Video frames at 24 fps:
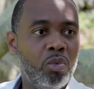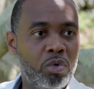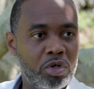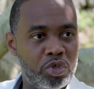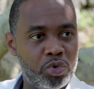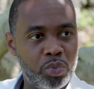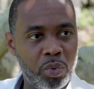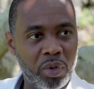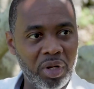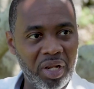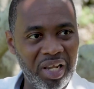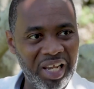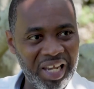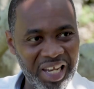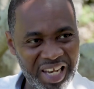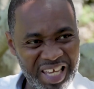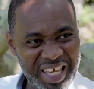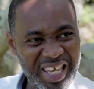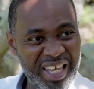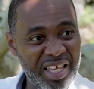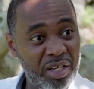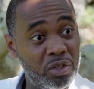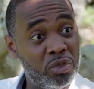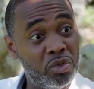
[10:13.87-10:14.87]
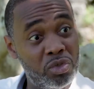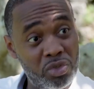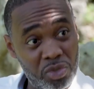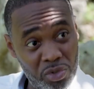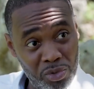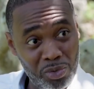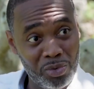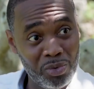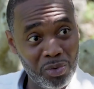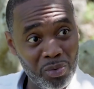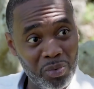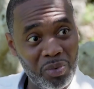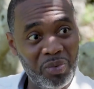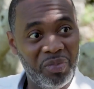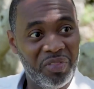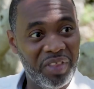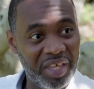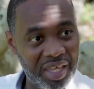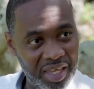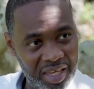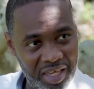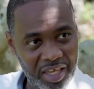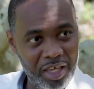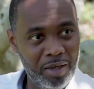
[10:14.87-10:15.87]
which will lead to
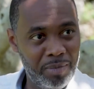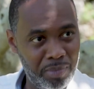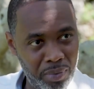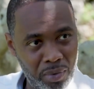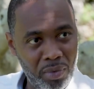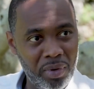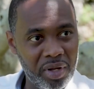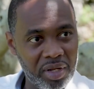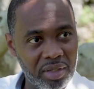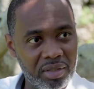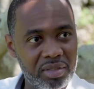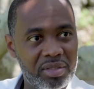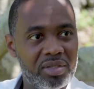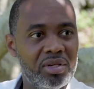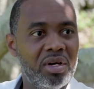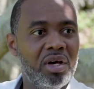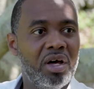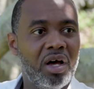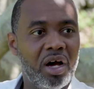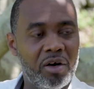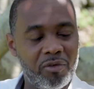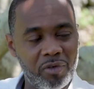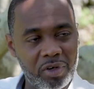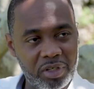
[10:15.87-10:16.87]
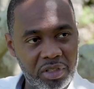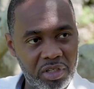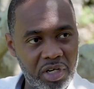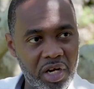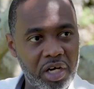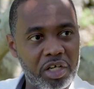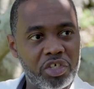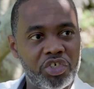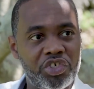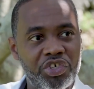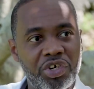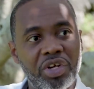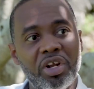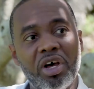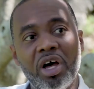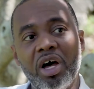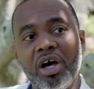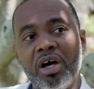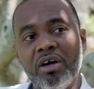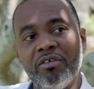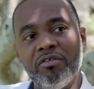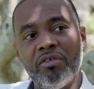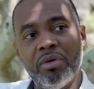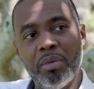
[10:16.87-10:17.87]
the key point of reduction
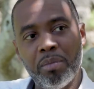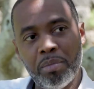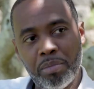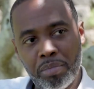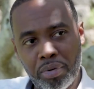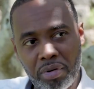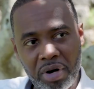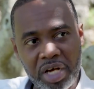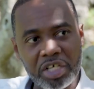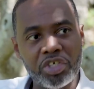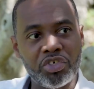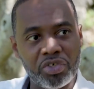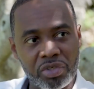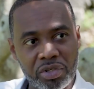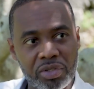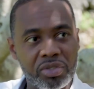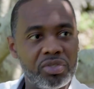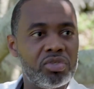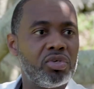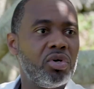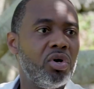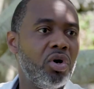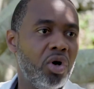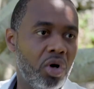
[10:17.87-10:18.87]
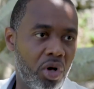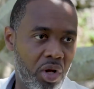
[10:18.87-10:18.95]
of pressures